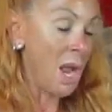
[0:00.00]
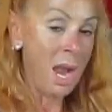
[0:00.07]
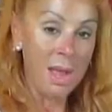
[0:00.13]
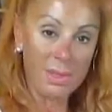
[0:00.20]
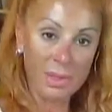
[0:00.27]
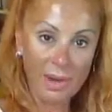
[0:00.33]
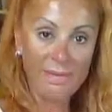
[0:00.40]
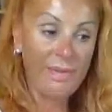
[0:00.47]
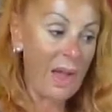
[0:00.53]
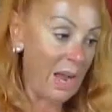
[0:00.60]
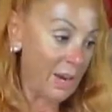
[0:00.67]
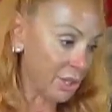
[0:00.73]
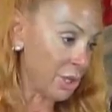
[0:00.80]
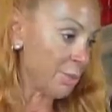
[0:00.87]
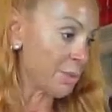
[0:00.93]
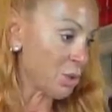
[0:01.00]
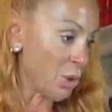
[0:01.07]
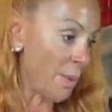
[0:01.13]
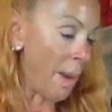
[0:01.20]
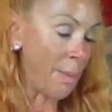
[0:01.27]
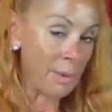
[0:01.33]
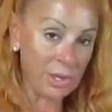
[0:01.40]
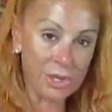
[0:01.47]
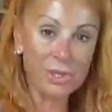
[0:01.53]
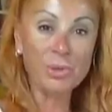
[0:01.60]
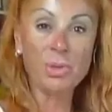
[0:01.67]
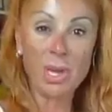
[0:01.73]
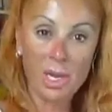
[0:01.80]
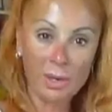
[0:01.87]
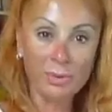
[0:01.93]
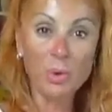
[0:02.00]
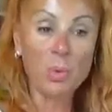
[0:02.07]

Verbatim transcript: and then I vacuum, so I'm going to do that every